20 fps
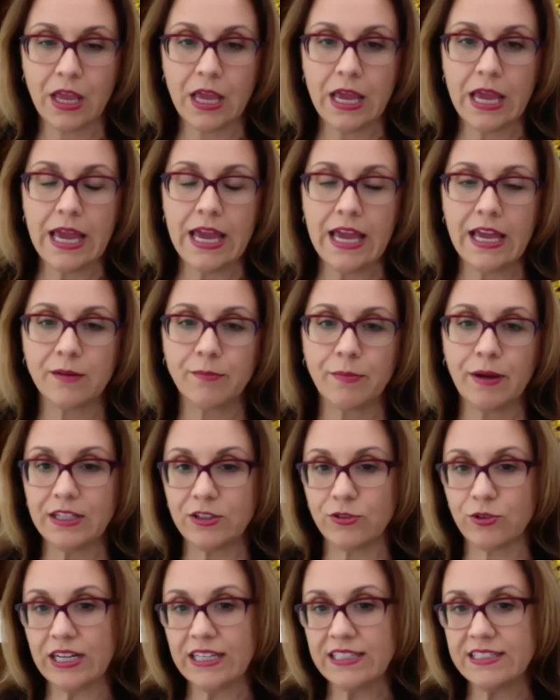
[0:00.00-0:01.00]
And by
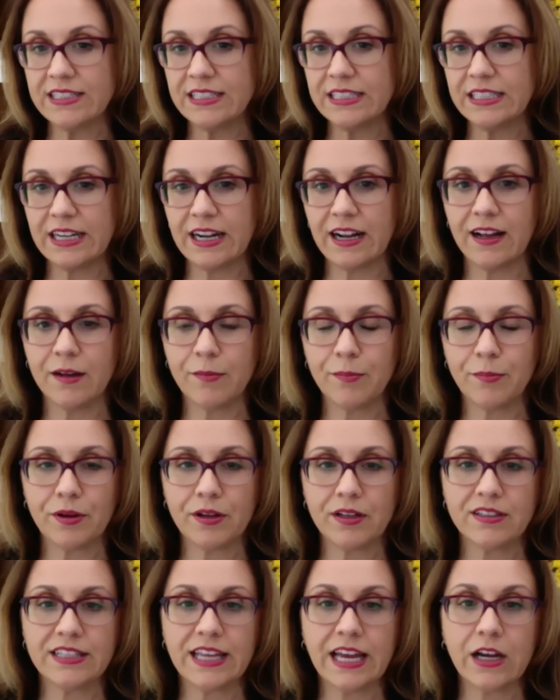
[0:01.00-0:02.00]
dressing it up,
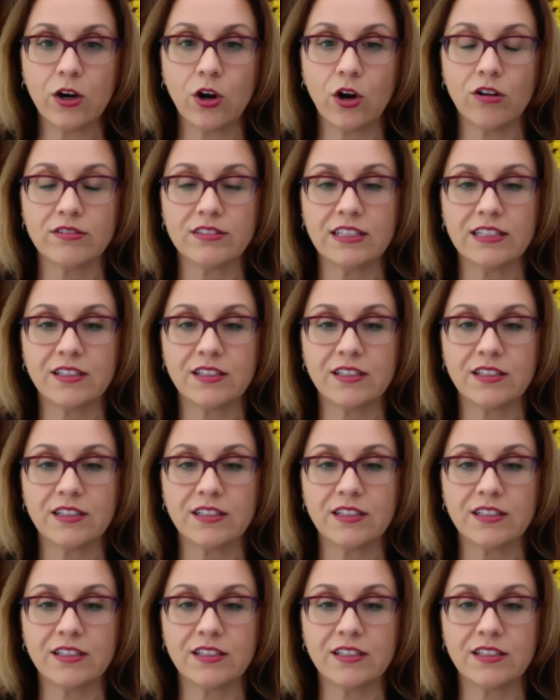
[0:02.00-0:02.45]
that content